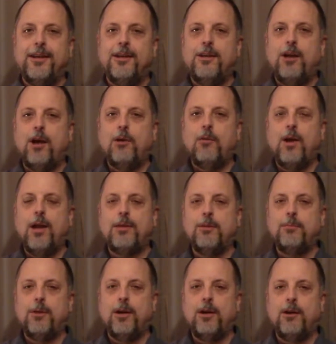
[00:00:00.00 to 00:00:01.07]
not quite the
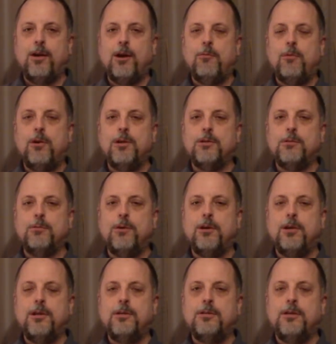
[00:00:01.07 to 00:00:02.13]
player I once
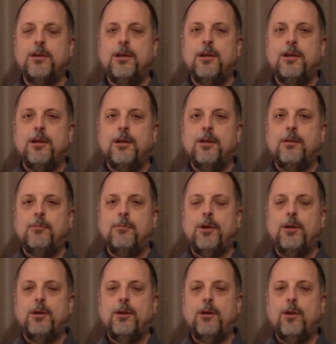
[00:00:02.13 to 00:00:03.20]
was.
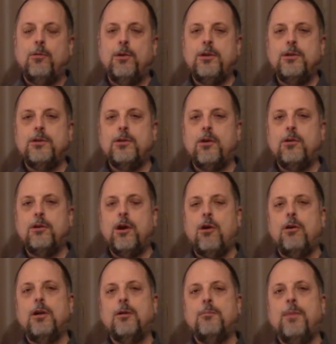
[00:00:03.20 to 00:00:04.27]
But you know, when you start
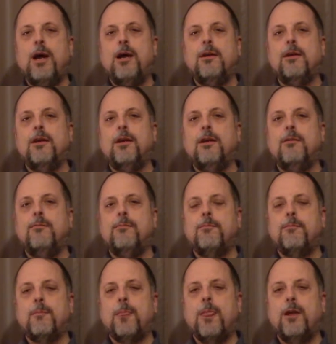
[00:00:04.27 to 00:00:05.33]
talking about
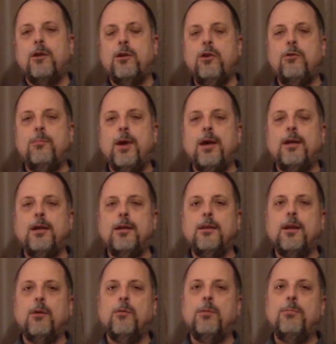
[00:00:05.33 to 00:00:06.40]
cue making,
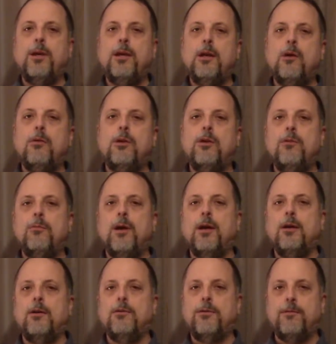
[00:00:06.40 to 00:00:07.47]
there would be no cue
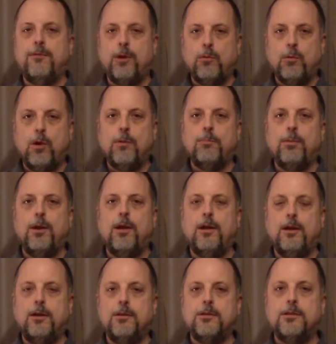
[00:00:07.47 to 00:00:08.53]
makers if there weren't
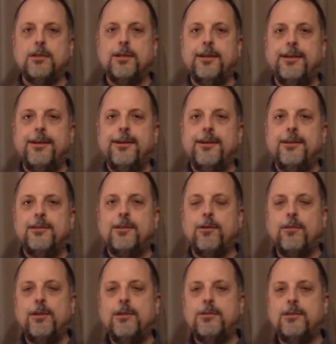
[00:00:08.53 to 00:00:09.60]
players. So
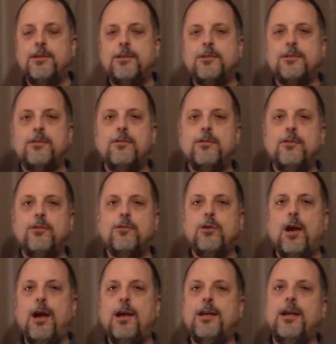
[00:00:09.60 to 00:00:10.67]
this is
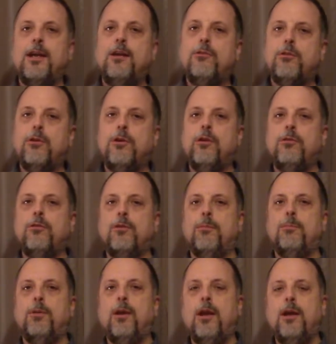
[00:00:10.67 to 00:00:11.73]
trying to introduce the
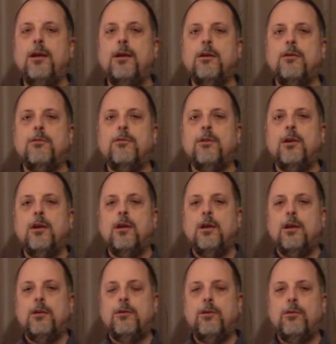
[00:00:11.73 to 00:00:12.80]
players
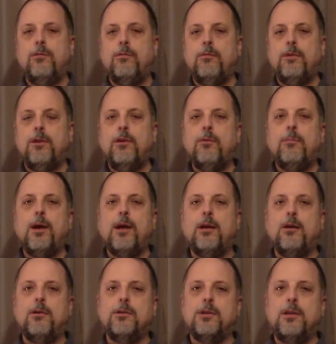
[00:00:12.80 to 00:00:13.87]
to cue
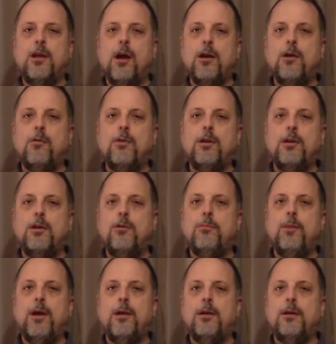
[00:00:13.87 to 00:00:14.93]
makers, and not only cue
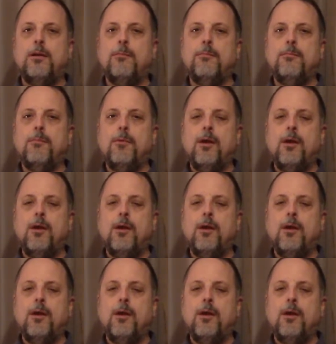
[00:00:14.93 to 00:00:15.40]
making,